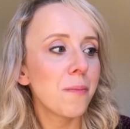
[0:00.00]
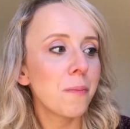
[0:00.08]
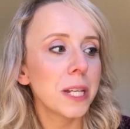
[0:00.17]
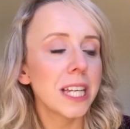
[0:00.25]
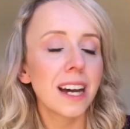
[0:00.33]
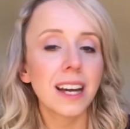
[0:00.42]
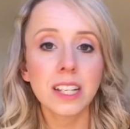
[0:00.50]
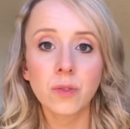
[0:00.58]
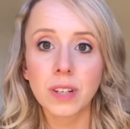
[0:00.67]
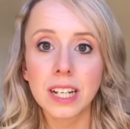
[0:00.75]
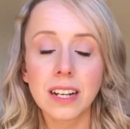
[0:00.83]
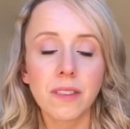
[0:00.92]
But yeah, it's
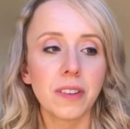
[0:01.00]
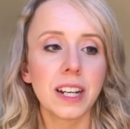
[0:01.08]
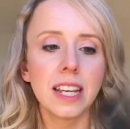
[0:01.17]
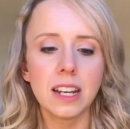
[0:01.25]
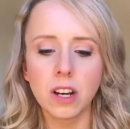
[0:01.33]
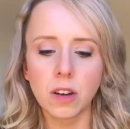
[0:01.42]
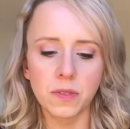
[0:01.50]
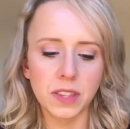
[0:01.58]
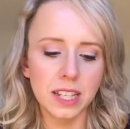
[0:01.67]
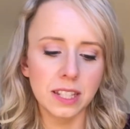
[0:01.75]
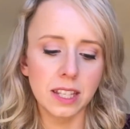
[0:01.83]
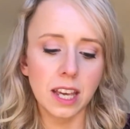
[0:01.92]
really lovely. Love
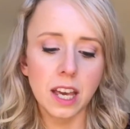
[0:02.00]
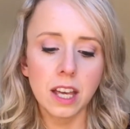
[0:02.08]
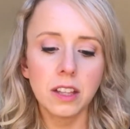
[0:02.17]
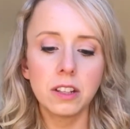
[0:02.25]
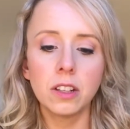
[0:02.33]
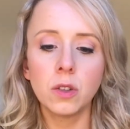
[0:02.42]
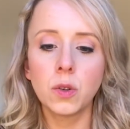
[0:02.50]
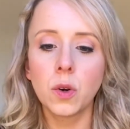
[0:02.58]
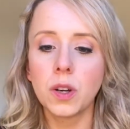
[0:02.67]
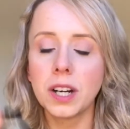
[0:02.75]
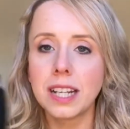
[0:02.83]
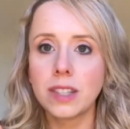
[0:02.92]
this.
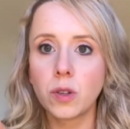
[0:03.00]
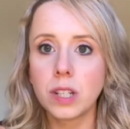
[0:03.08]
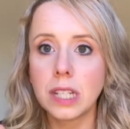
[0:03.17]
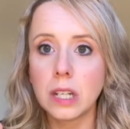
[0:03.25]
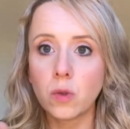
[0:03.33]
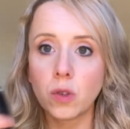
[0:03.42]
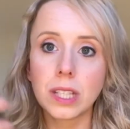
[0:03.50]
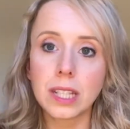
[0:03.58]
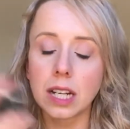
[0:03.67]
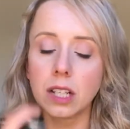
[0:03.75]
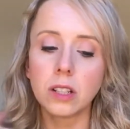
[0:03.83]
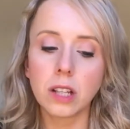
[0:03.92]
Got a nice sort of deodorant
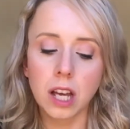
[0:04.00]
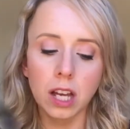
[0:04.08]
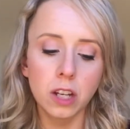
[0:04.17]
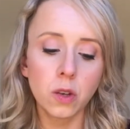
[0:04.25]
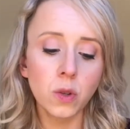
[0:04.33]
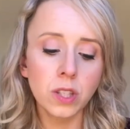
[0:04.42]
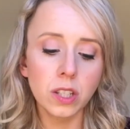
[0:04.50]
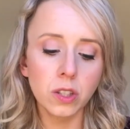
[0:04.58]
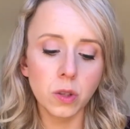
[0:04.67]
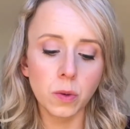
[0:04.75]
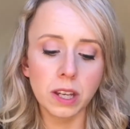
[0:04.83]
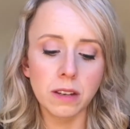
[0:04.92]
style nozzle,
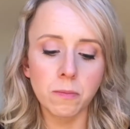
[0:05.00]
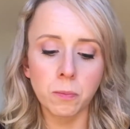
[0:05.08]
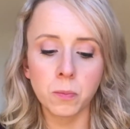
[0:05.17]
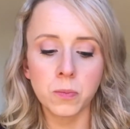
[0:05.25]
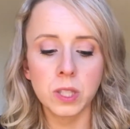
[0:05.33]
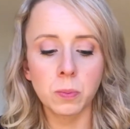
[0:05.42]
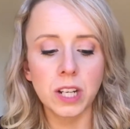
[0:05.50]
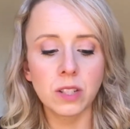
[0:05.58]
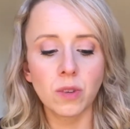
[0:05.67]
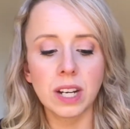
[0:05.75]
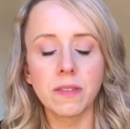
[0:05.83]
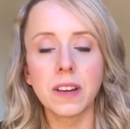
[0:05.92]
so it sprays a
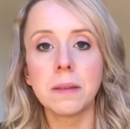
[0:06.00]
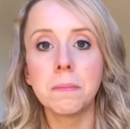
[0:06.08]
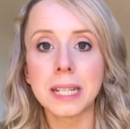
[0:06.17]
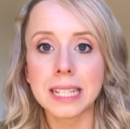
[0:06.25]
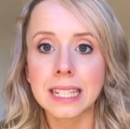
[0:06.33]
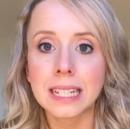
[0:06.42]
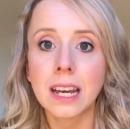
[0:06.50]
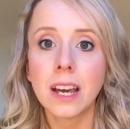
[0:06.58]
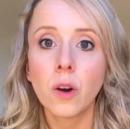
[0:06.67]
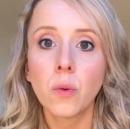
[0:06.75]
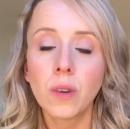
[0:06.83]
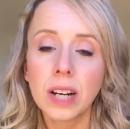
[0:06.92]
really fine mist.
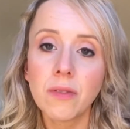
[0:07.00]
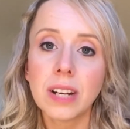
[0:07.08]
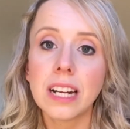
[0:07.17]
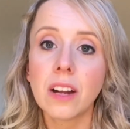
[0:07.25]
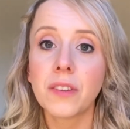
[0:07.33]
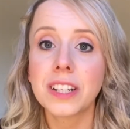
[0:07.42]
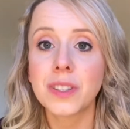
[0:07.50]
Really love it.